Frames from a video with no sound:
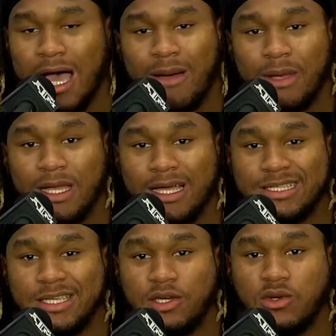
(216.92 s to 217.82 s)
I mean,
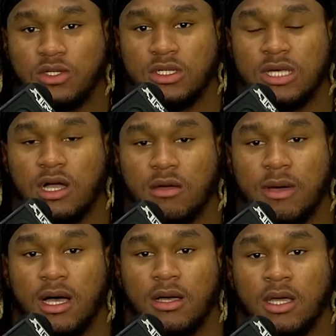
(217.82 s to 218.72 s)
that's huge. You talk
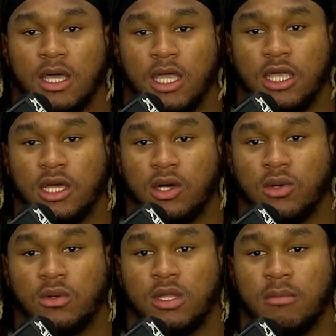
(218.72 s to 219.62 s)
about, you
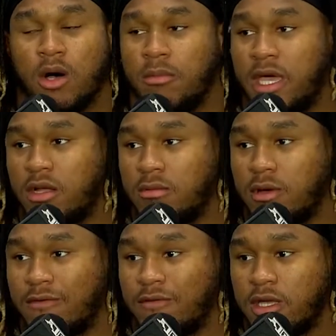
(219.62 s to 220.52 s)
know, the momentum
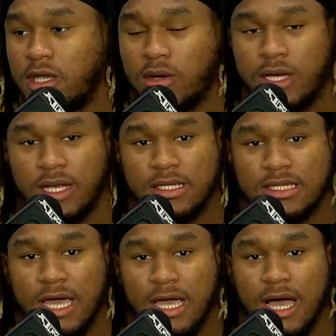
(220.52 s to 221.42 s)
of, you know, getting a
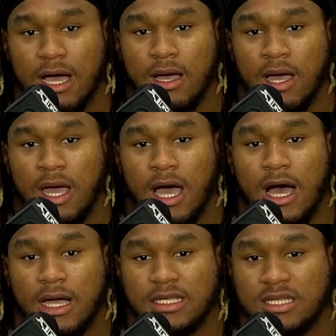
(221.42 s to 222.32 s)
sack, how
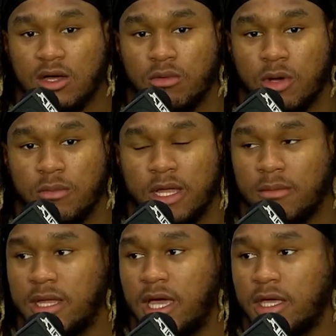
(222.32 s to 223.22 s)
I can slow the
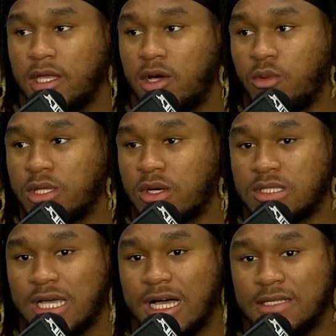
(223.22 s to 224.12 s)
momentum down, you know, with those
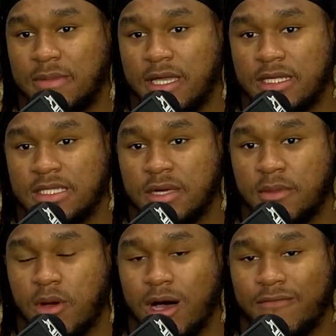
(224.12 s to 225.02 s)
guys being a
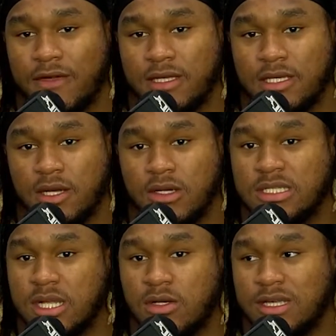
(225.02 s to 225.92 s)
tempo offense, you know, it
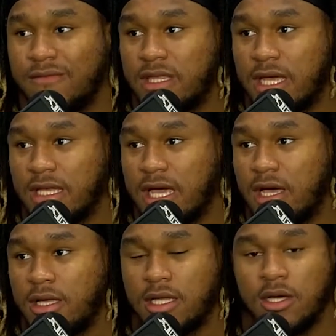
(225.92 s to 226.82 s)
slows everything
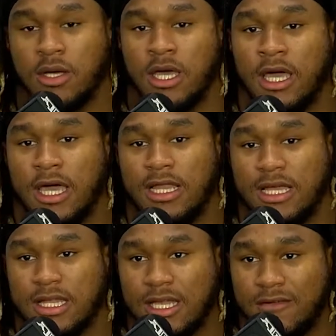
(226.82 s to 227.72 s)
down, you know. It let
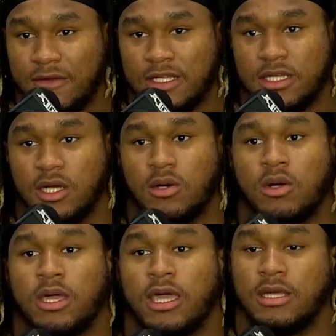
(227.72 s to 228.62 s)
the defense, you know,
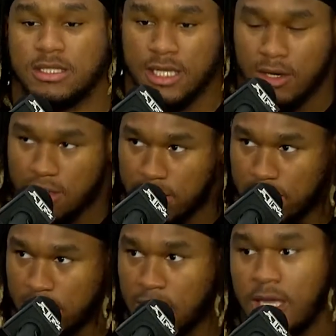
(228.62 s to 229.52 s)
okay, settle in
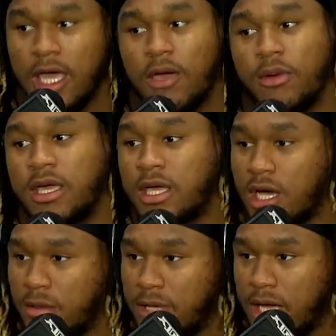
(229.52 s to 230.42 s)
and we can
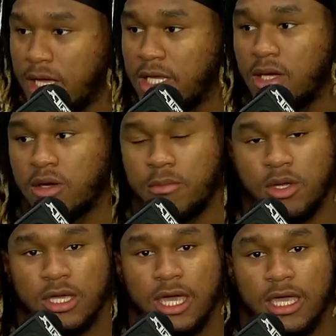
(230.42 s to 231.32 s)
calm down, you know,
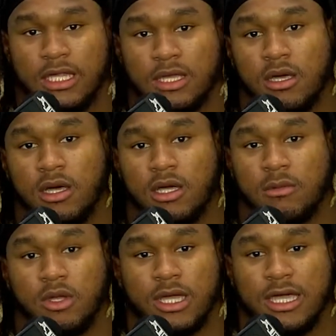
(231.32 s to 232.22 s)
communicate, get the
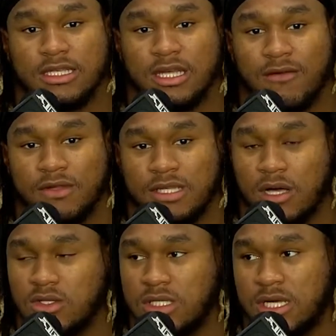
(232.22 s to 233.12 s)
communications off and
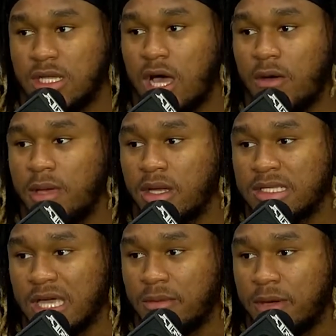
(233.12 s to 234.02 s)
talk to each other, all be on the
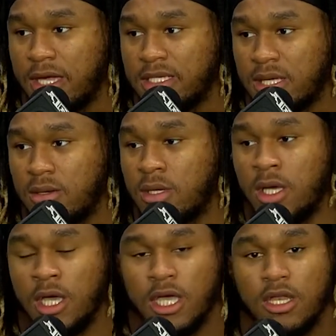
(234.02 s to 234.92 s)
same page. So,
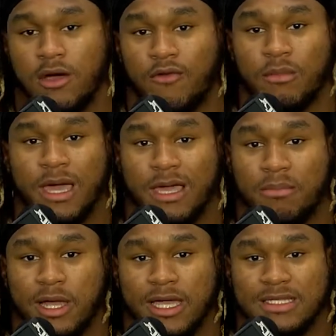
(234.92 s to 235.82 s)
you know, if we're making
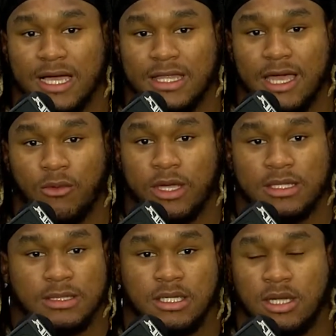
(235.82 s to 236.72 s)
plays like that, we
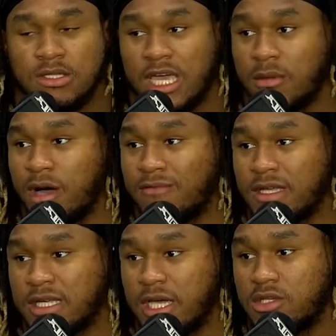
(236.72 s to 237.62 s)
can, you know, take them off their
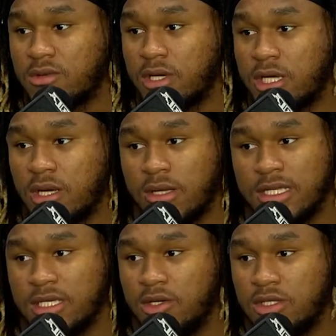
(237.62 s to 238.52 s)
schedule, and, you know,
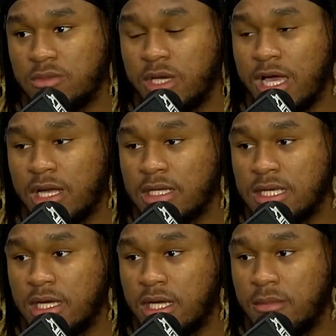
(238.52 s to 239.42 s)
that's huge, and we got to
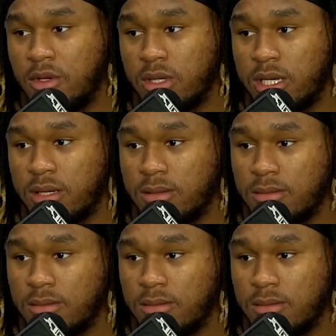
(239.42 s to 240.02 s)
continue to keep doing that.